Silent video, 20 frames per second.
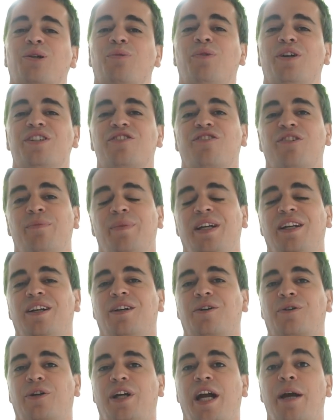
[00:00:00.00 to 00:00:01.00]
it was for me to
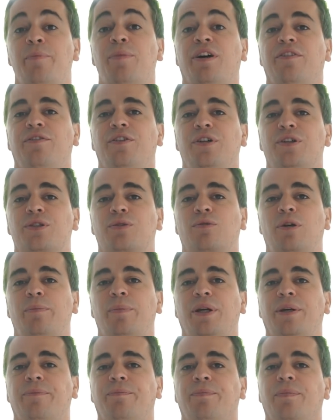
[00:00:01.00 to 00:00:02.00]
create my first
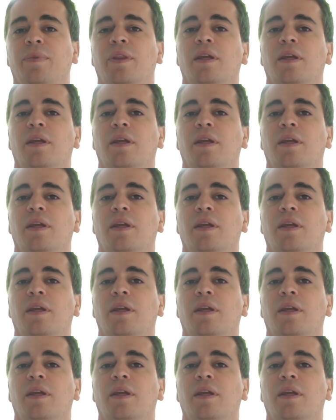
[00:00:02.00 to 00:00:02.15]
ribbon.